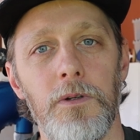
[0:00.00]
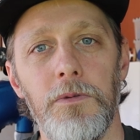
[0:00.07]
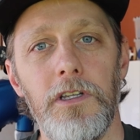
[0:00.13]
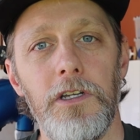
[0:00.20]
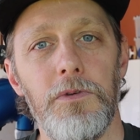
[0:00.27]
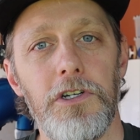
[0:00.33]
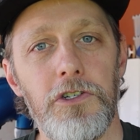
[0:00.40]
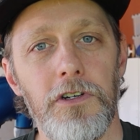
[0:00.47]
it
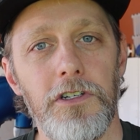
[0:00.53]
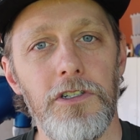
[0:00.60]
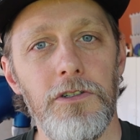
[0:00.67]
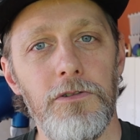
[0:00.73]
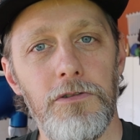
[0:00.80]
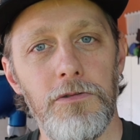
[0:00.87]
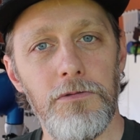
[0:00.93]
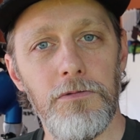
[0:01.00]
really restricts you
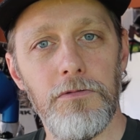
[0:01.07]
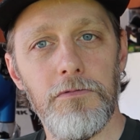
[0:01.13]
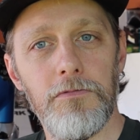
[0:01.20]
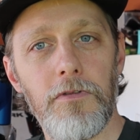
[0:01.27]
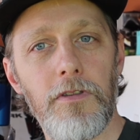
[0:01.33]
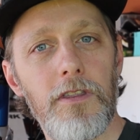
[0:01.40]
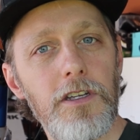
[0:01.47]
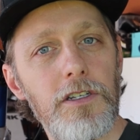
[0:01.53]
to
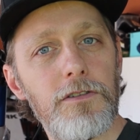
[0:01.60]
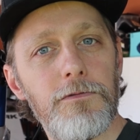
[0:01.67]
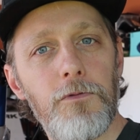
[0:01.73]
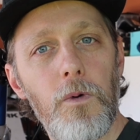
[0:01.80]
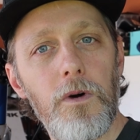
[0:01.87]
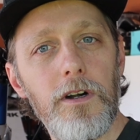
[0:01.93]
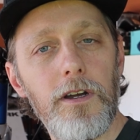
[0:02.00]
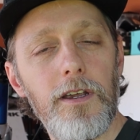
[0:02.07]
this
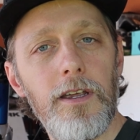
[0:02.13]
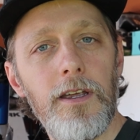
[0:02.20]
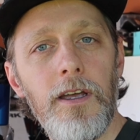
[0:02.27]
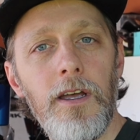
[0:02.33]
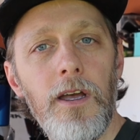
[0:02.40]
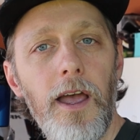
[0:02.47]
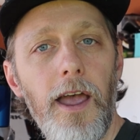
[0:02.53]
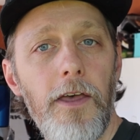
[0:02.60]
fork.
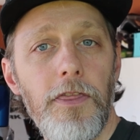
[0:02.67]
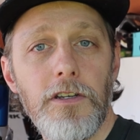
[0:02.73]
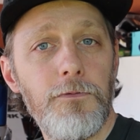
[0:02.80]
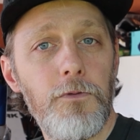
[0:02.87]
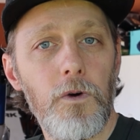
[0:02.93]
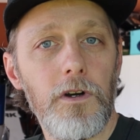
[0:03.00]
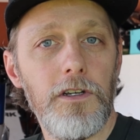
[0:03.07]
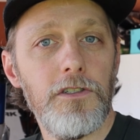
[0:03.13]
And this
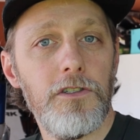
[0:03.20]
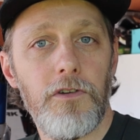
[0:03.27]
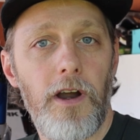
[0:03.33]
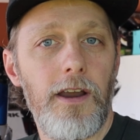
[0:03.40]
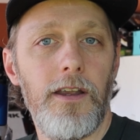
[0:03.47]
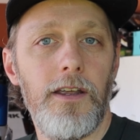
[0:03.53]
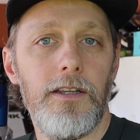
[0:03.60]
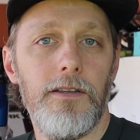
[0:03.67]
fork is
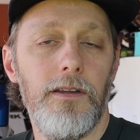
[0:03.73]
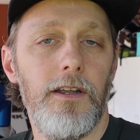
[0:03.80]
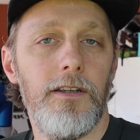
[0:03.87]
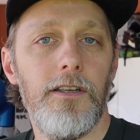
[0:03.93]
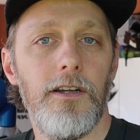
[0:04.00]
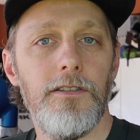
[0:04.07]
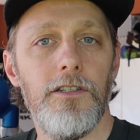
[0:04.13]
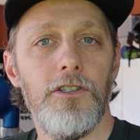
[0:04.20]
great. It
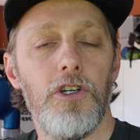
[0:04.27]
does the